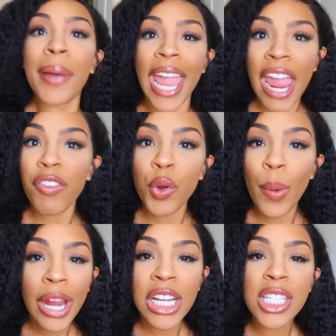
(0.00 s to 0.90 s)
but
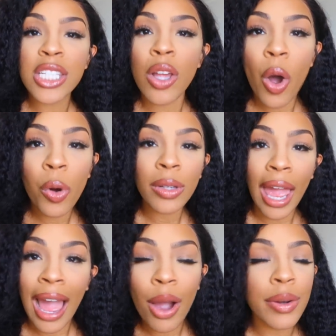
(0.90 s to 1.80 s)
everywhere is sold
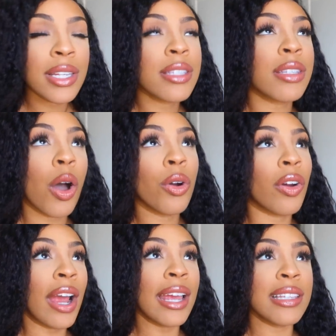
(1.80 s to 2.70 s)
out and it's so
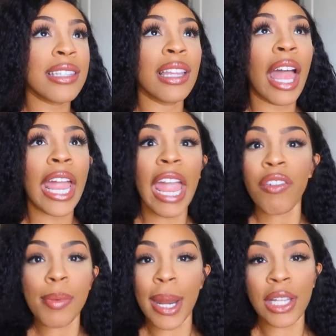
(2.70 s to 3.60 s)
crazy. Like
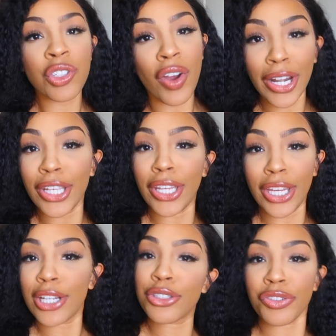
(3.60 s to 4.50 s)
everybody trying to
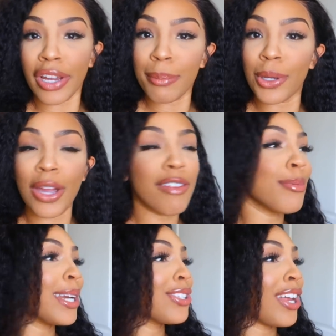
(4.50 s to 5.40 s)
get a treadmill,
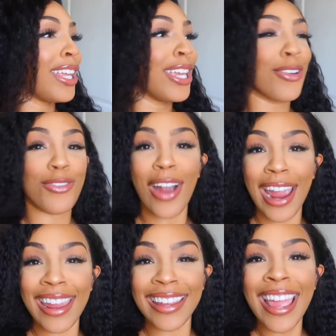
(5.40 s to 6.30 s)
everybody trying to get
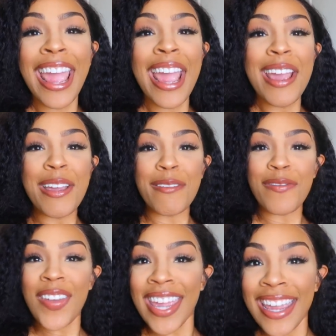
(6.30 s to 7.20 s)
right and
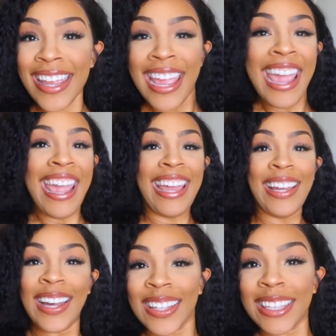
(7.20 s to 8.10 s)
fit and
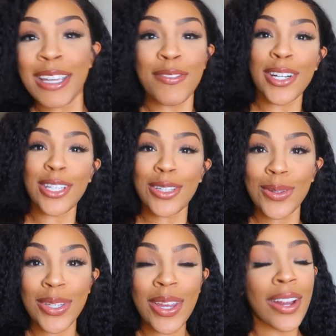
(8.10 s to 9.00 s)
healthy for the new
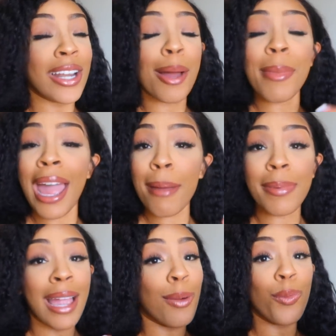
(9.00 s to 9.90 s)
year. And I'm
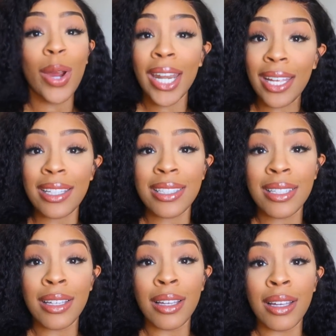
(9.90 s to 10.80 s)
happy, I'm with it.
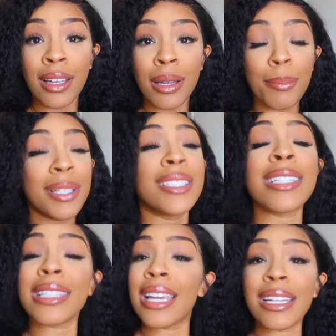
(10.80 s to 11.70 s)
But
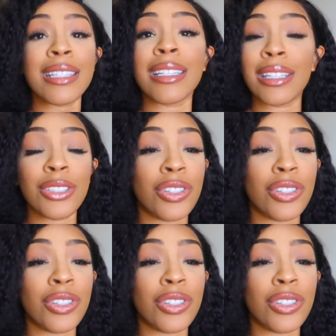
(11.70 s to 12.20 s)
just let us get a